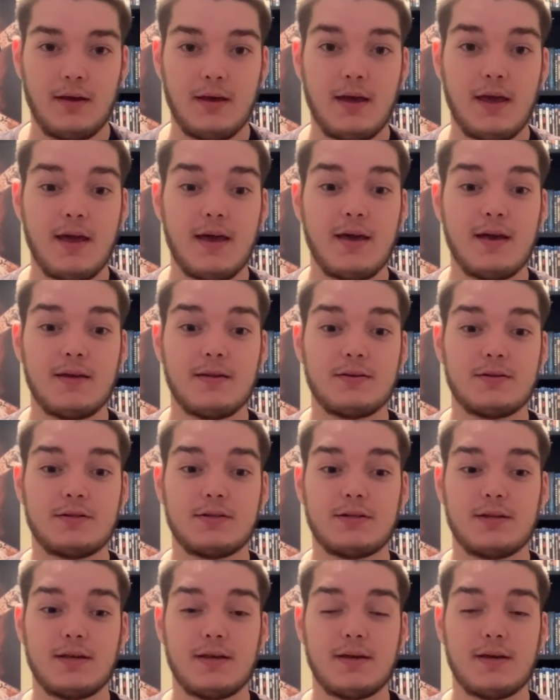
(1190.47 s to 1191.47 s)
And
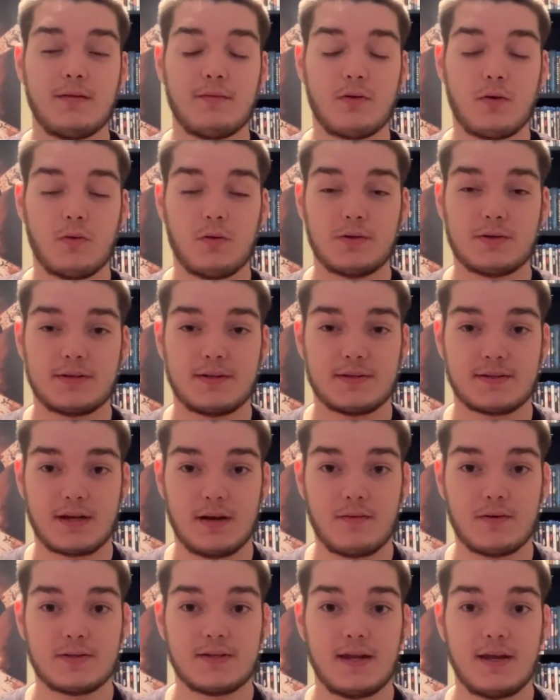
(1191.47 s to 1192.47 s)
she, of course,
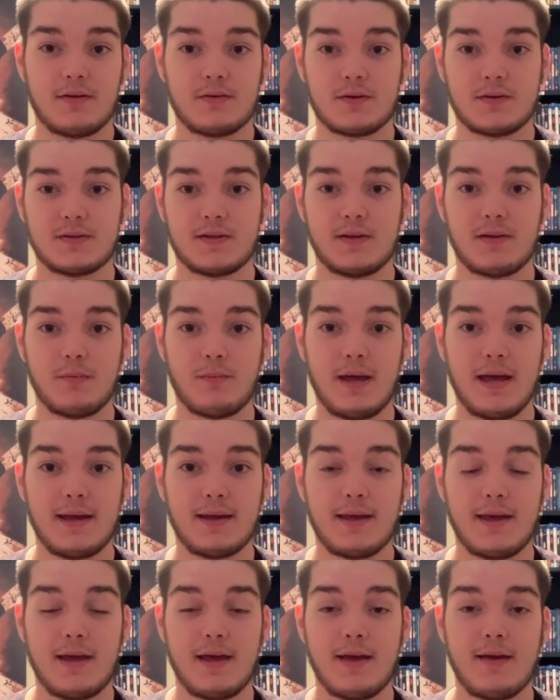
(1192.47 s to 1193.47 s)
discovers the entrance to the
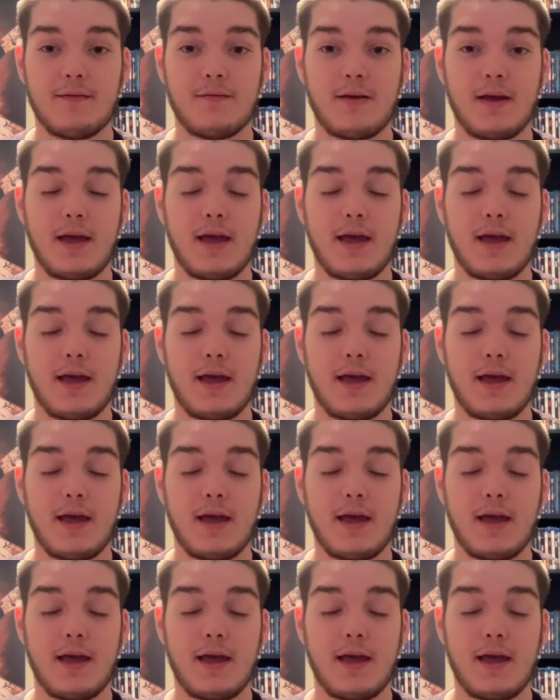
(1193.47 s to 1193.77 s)
Batcave